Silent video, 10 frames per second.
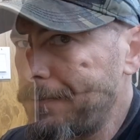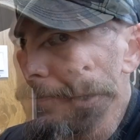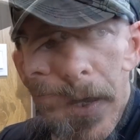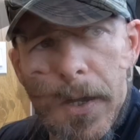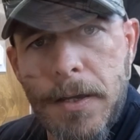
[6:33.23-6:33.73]

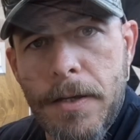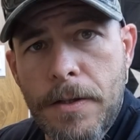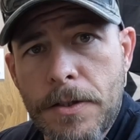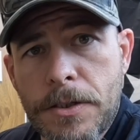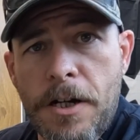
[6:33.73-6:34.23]
Okay,
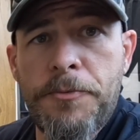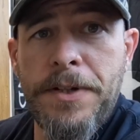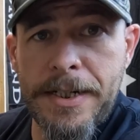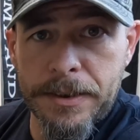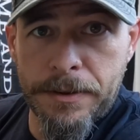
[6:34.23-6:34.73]
the soft
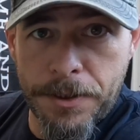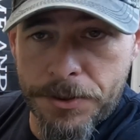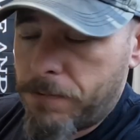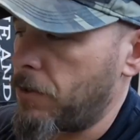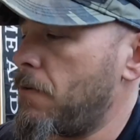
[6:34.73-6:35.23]
plastic
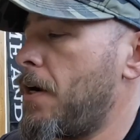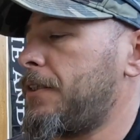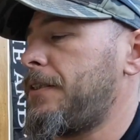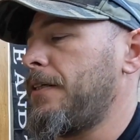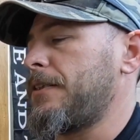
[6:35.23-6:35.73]
edition of the
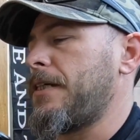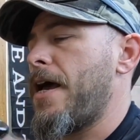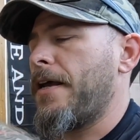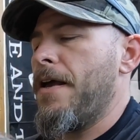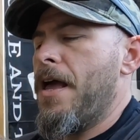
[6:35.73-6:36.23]
garage sale sack.